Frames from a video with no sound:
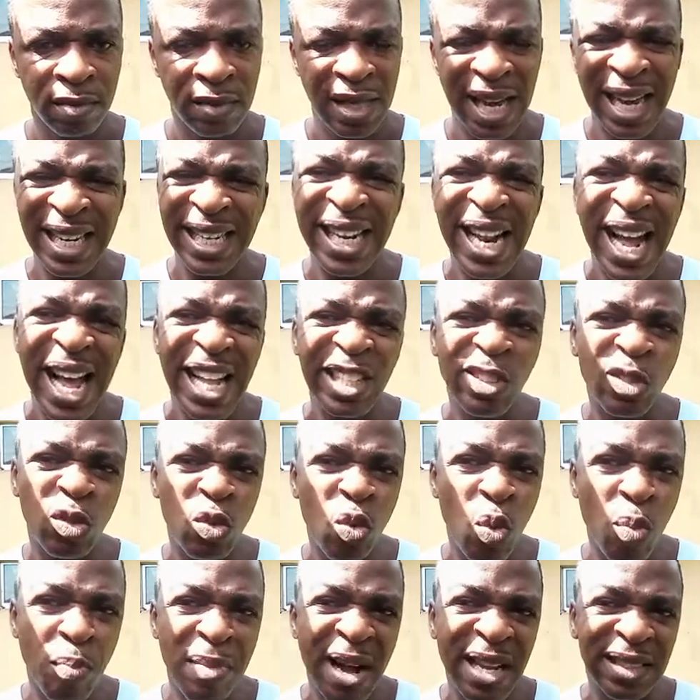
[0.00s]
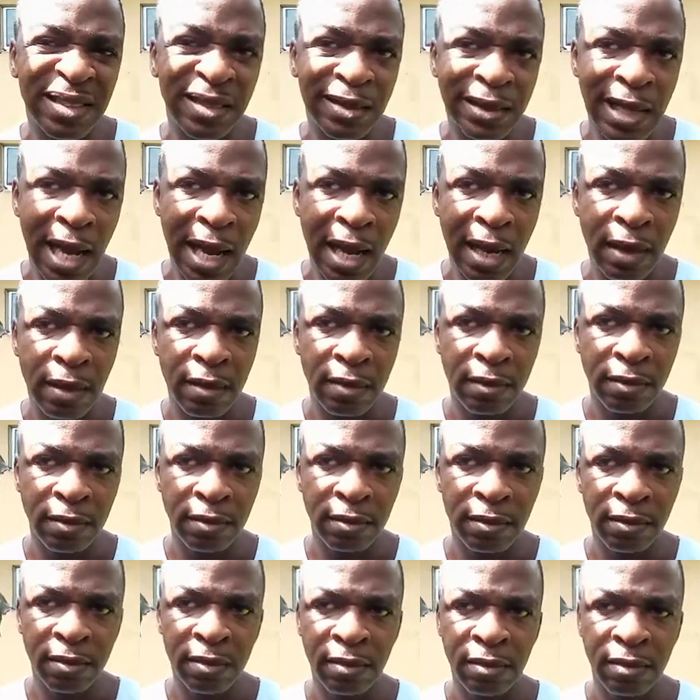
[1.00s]
And it has no master.
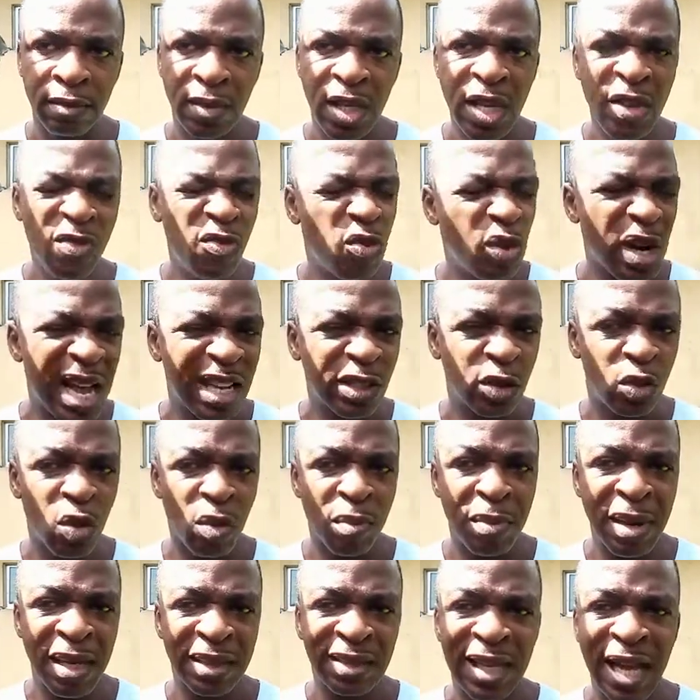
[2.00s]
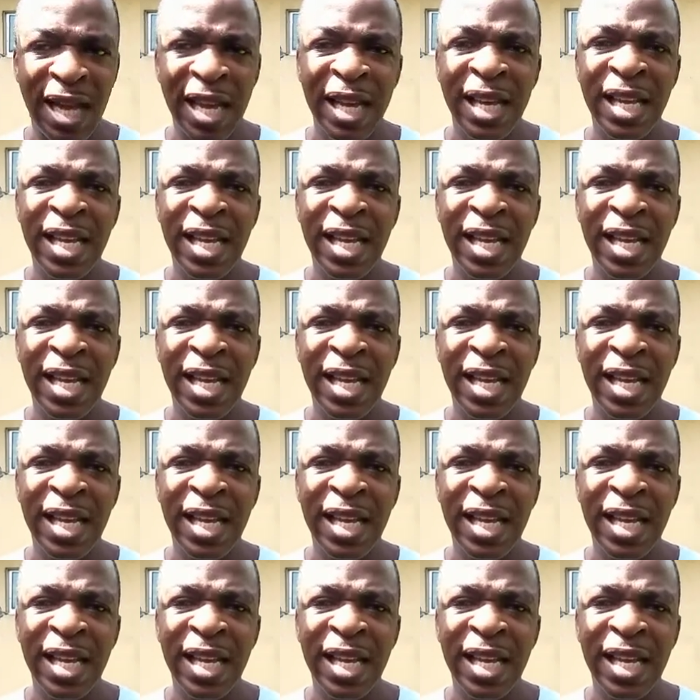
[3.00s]
Evil has no master.